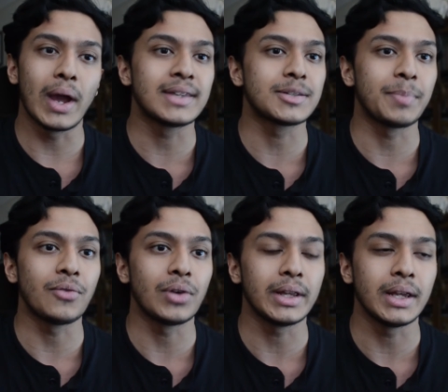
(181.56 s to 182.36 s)
it's
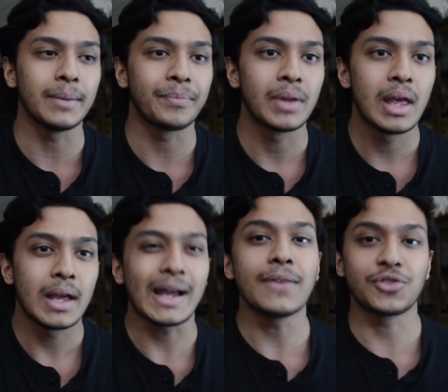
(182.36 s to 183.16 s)
been really
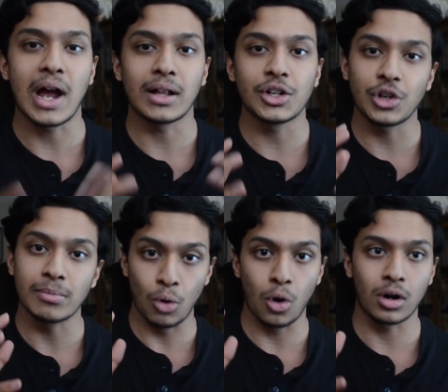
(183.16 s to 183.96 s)
kind of
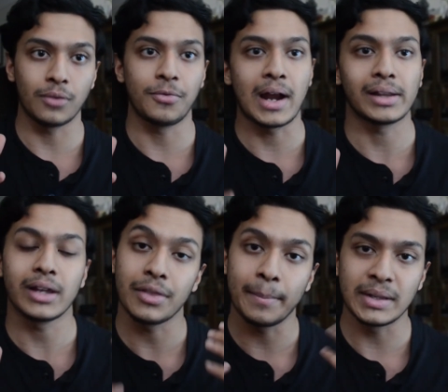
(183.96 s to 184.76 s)
challenging more finally
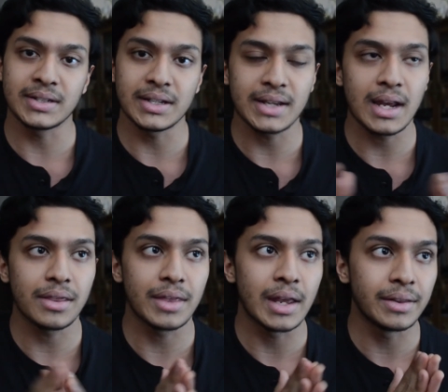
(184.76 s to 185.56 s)
on the business
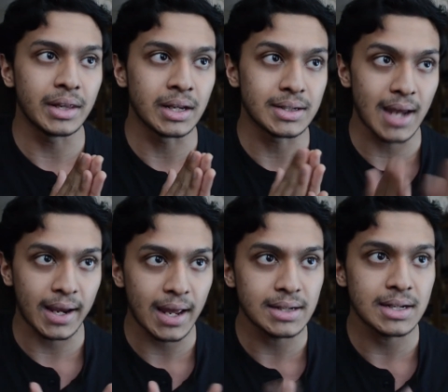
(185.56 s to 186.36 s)
end than the
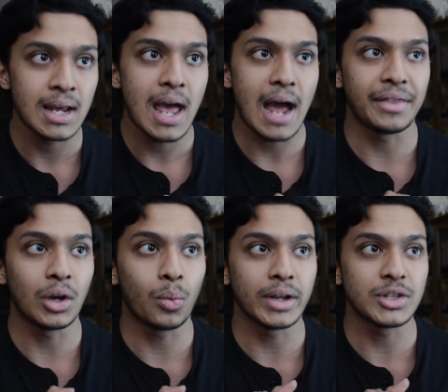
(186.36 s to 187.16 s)
tech end. I
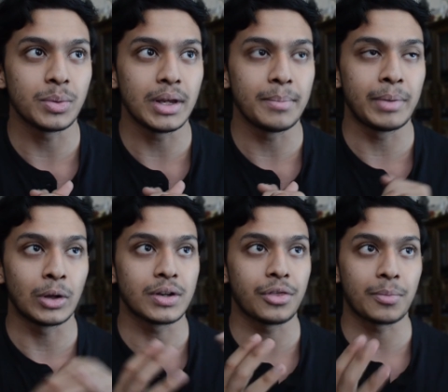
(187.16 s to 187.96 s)
think once we
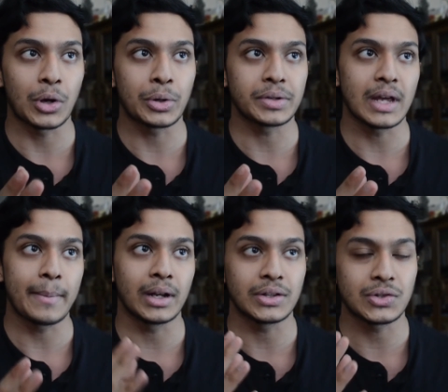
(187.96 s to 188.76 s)
built the
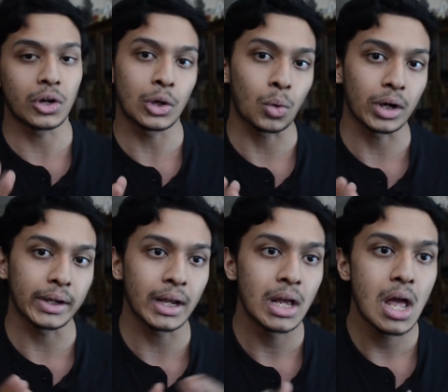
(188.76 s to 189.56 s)
prototype and it started
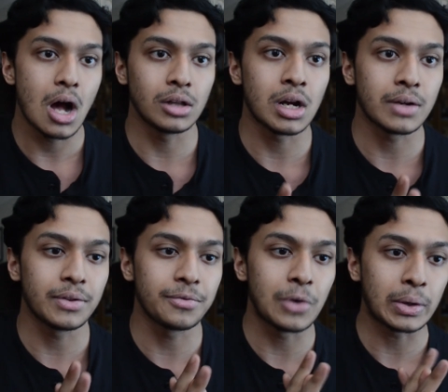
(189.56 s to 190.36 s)
working, a lot of
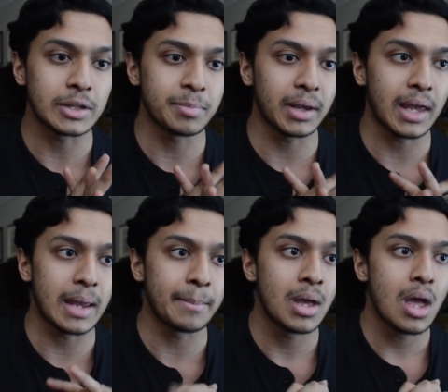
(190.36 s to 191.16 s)
the focus
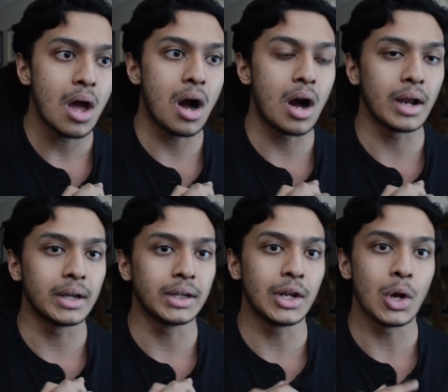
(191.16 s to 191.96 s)
became
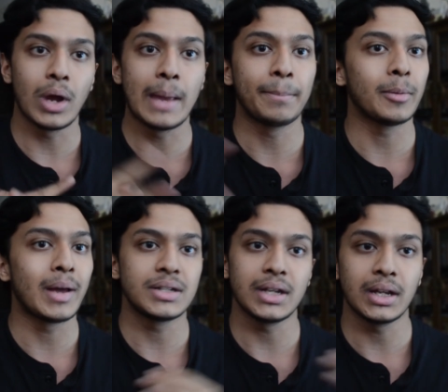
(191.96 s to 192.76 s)
on, you know,
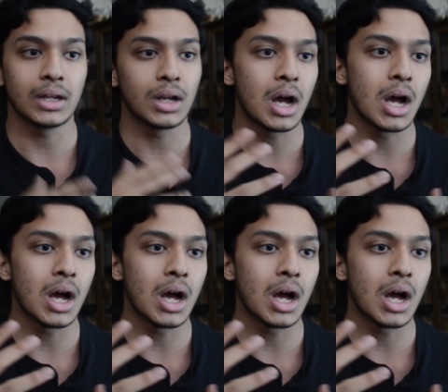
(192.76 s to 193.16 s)
implementing